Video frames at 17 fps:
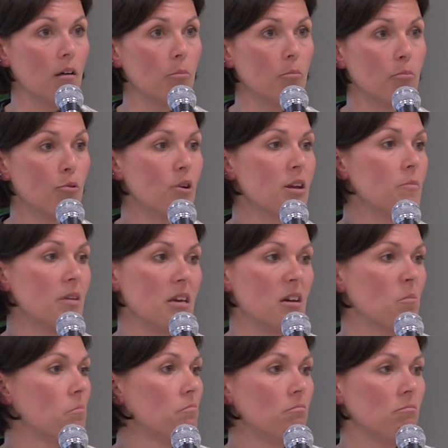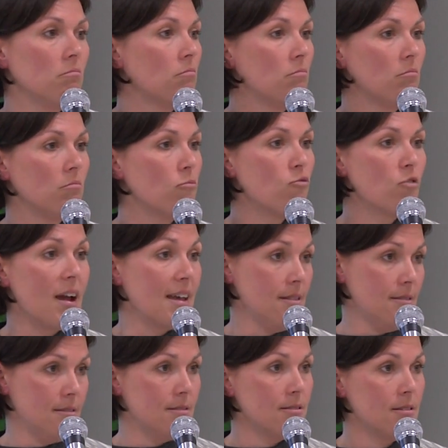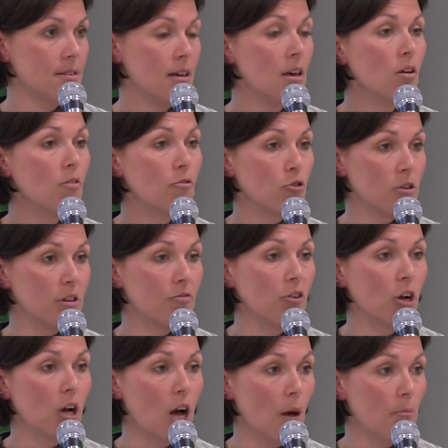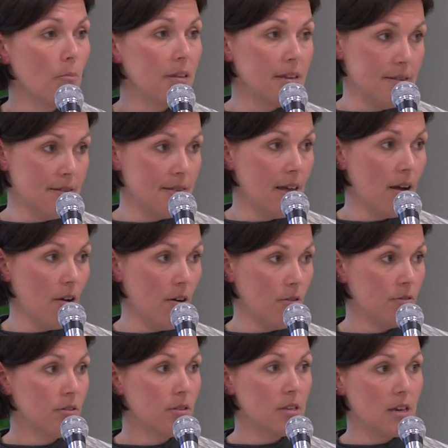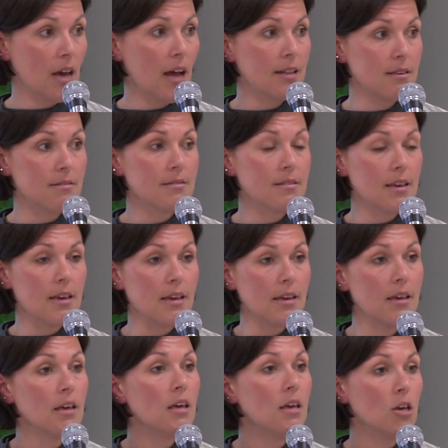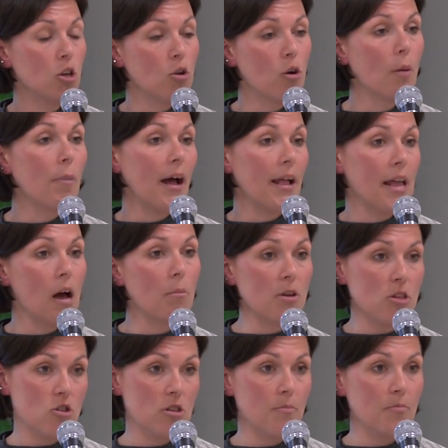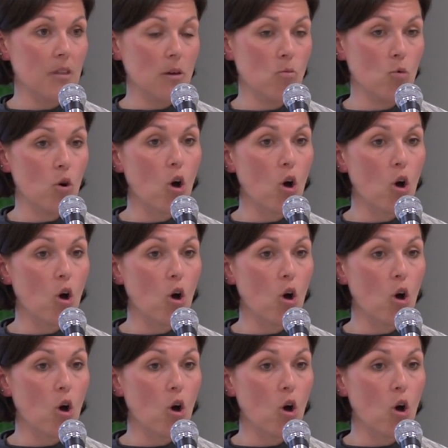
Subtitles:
premium rates for different companies there to kind of see about how much something will